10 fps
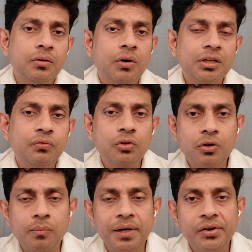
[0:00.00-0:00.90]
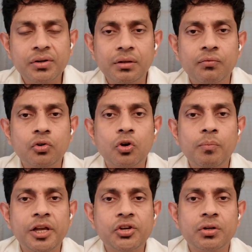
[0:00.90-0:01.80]
What is the fourth complication? The fourth
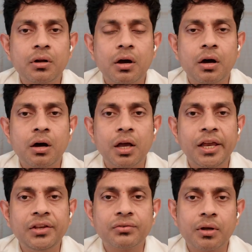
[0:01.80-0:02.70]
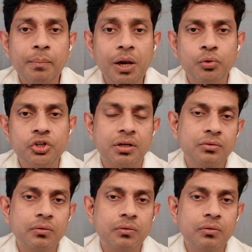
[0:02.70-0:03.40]
complication is malposition.